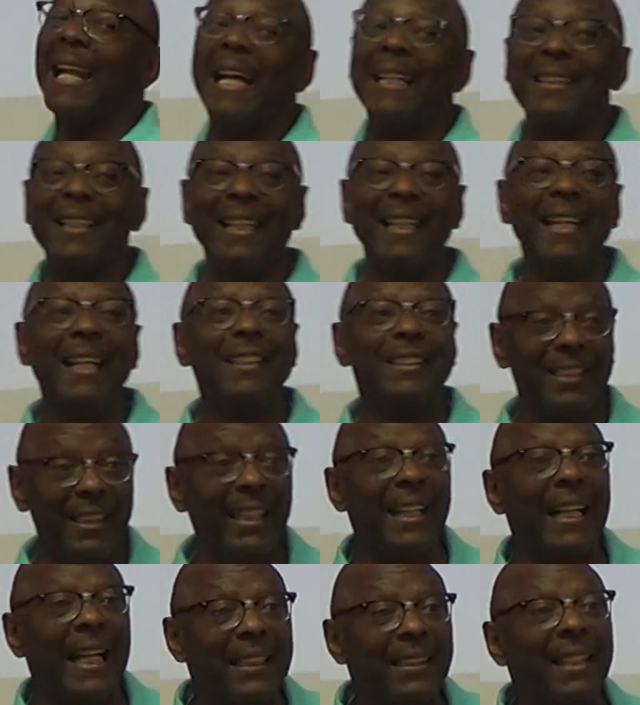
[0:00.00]
got the hint.
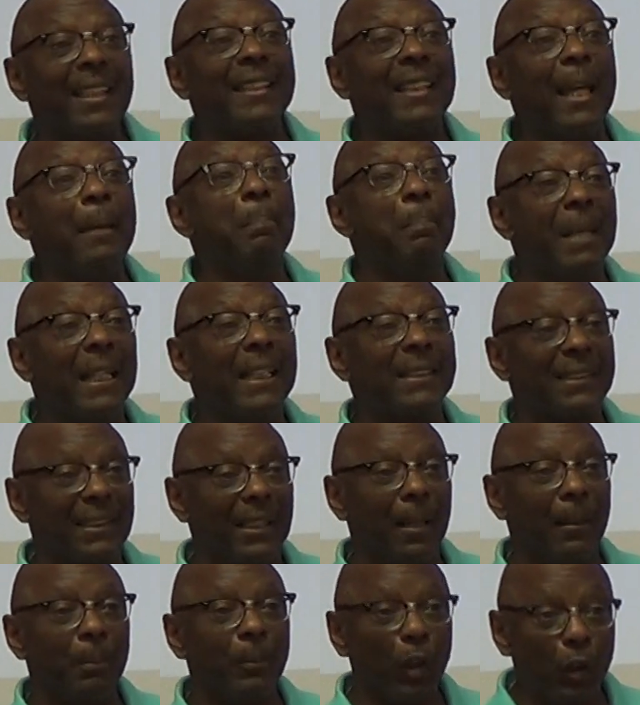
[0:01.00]
Janika, I think that meant
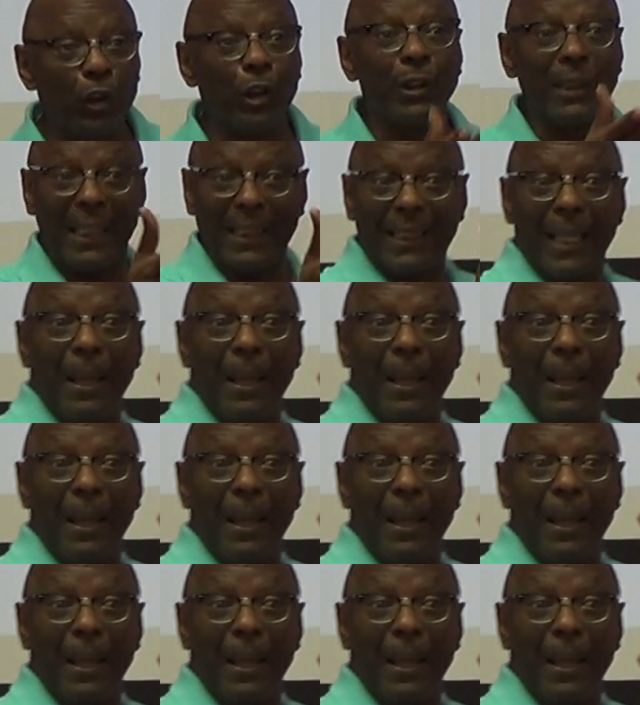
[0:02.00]
something. Don't you think